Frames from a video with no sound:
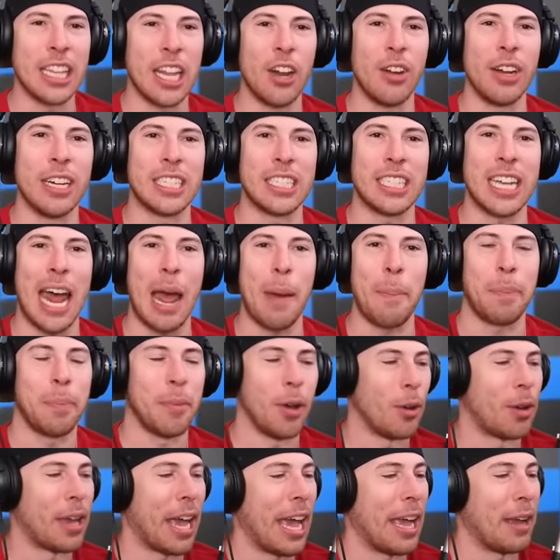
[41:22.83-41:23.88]
literally slap.
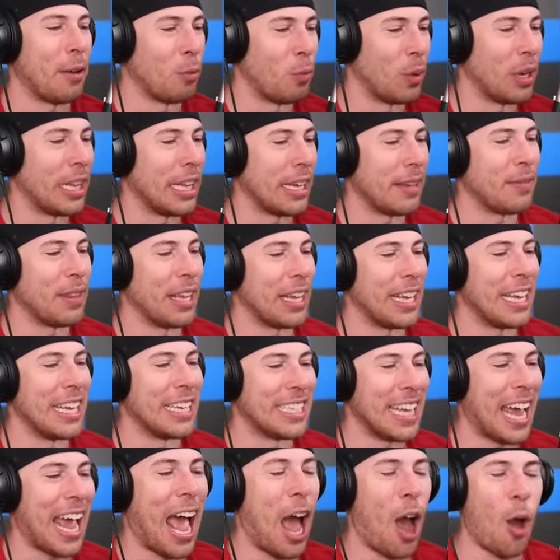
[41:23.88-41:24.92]
Okay, really? Is
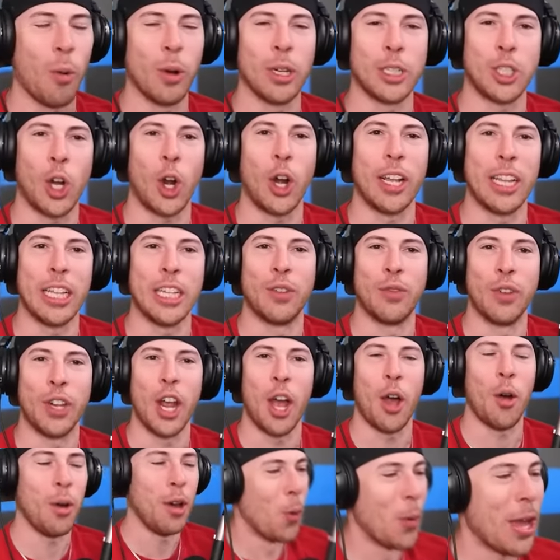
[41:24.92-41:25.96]
that how we're starting this
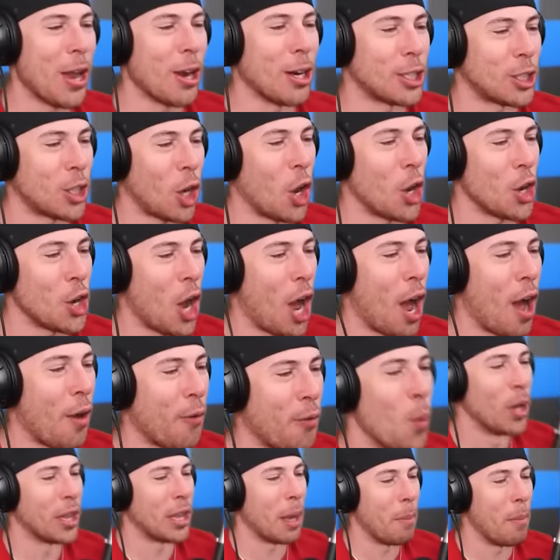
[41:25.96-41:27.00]
video? We are starting off
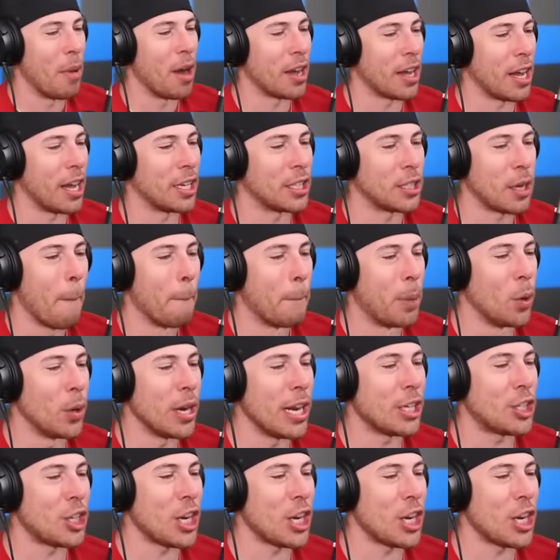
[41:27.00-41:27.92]
with Among Us booty